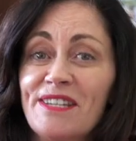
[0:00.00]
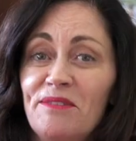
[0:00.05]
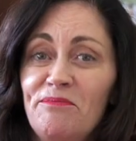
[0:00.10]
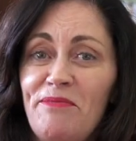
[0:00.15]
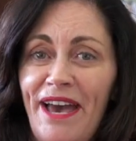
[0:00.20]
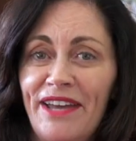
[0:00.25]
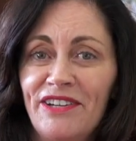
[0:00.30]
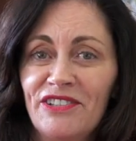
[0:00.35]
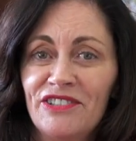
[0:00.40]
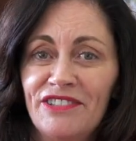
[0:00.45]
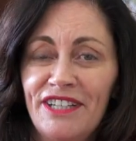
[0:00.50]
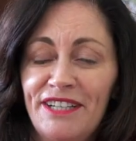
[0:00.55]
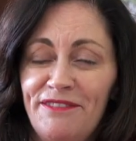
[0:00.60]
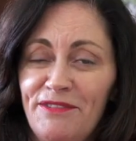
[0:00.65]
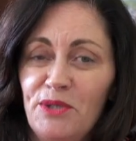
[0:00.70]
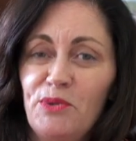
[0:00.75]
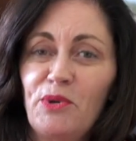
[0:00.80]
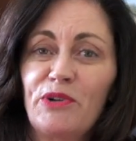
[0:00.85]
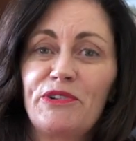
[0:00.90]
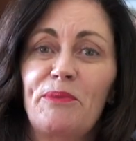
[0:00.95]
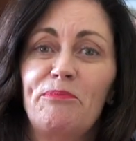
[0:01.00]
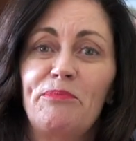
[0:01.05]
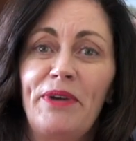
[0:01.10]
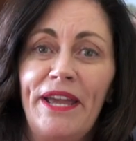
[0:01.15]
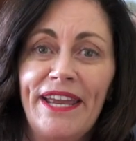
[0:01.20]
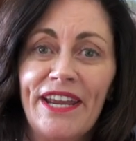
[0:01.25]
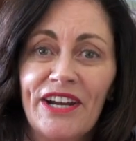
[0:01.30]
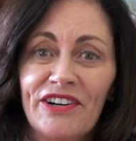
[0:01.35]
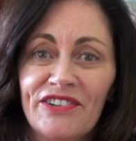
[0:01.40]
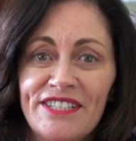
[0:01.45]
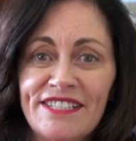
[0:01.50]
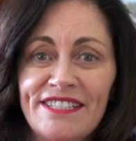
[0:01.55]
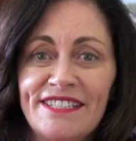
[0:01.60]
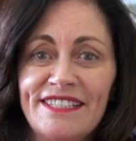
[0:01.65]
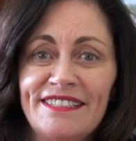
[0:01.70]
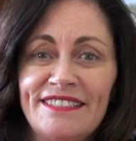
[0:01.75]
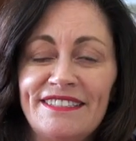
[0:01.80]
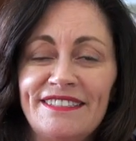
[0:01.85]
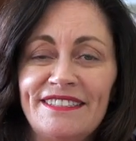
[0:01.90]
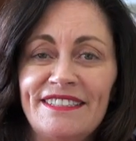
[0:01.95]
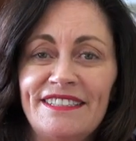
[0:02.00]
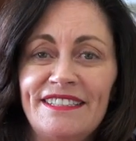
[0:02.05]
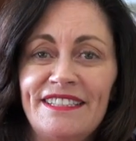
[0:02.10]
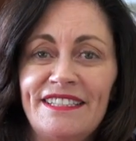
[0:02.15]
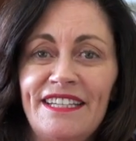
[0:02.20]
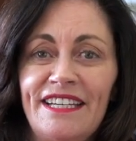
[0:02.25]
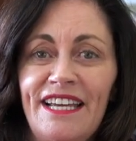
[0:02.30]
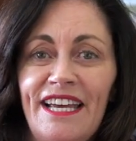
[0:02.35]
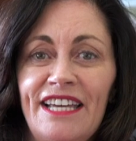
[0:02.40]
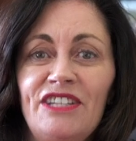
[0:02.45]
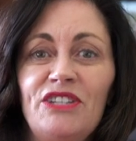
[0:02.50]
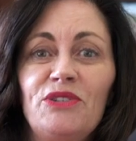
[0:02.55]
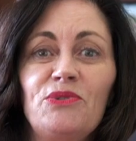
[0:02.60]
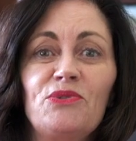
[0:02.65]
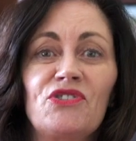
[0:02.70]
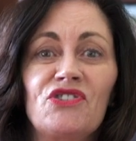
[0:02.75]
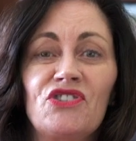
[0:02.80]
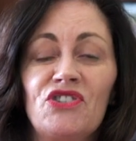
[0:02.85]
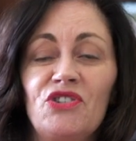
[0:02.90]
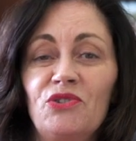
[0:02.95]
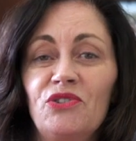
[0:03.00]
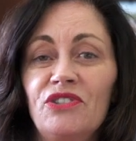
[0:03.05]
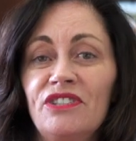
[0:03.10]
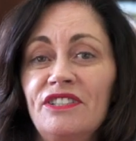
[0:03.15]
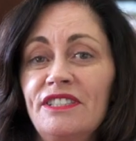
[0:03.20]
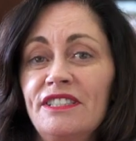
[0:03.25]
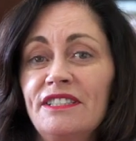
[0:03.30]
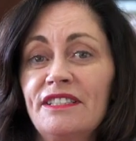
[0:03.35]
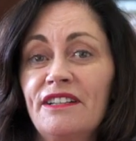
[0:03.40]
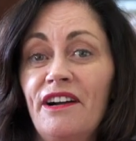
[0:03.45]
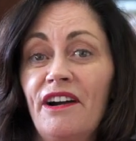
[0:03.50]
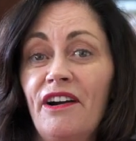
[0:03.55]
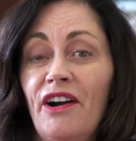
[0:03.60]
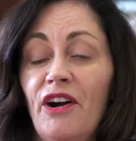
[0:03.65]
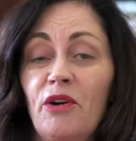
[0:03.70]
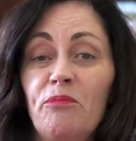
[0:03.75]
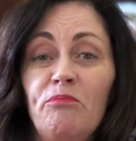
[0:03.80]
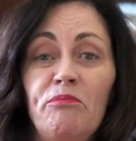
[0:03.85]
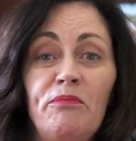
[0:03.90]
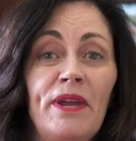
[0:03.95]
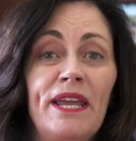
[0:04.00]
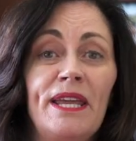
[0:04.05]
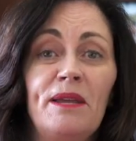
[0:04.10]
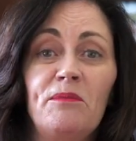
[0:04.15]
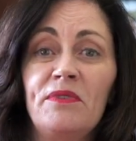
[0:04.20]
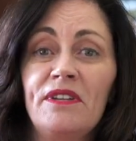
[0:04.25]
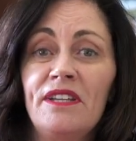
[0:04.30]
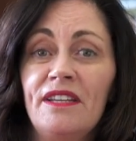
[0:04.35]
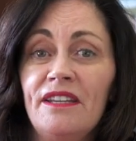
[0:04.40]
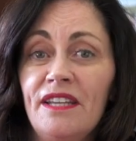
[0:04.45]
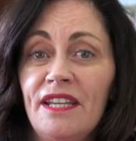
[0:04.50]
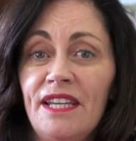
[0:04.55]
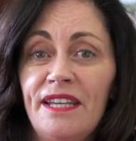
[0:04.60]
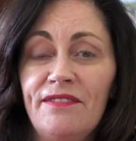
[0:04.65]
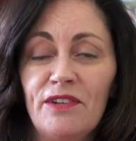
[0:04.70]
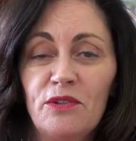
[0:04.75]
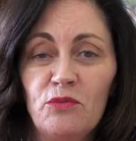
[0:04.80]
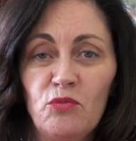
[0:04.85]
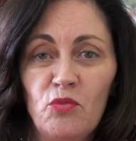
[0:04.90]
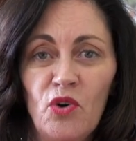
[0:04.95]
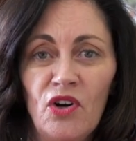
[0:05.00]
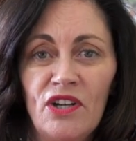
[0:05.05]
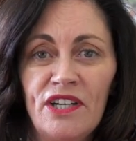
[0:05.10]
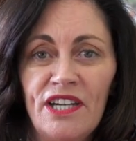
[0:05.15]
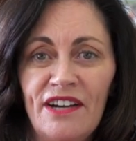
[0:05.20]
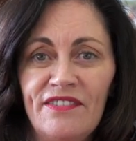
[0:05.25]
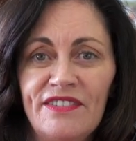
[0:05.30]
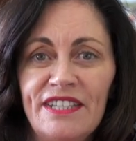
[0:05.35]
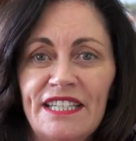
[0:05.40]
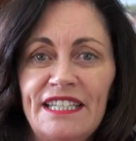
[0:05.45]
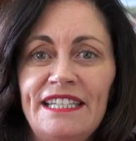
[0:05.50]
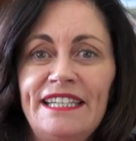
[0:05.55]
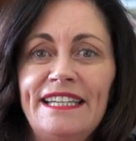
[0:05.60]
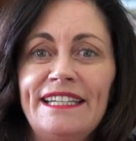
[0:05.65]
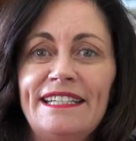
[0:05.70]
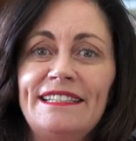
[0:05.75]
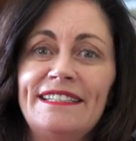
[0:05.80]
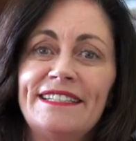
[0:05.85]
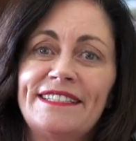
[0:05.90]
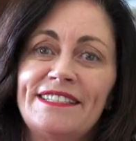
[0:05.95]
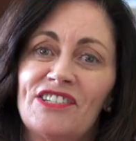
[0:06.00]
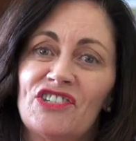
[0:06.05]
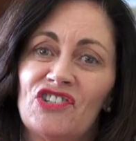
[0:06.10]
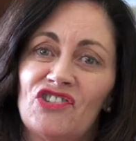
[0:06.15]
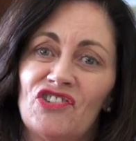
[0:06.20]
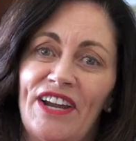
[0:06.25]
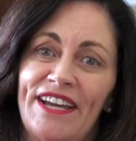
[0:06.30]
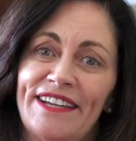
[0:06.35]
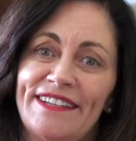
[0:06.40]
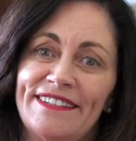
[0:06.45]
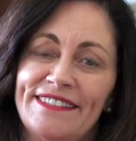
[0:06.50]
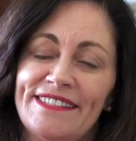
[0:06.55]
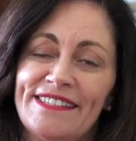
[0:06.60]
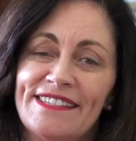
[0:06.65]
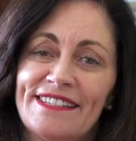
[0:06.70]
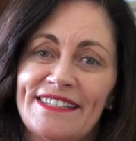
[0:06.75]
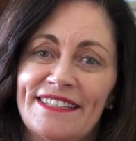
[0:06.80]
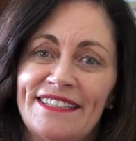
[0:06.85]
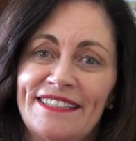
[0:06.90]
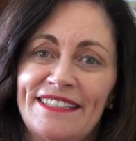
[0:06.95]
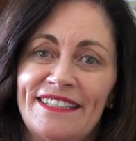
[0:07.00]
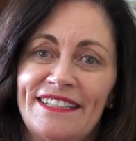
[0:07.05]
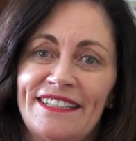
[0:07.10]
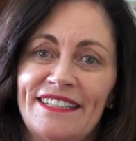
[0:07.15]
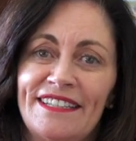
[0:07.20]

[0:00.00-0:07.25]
doesn't matter if you are a parent, a new student, or maybe even one of the littlest dragons.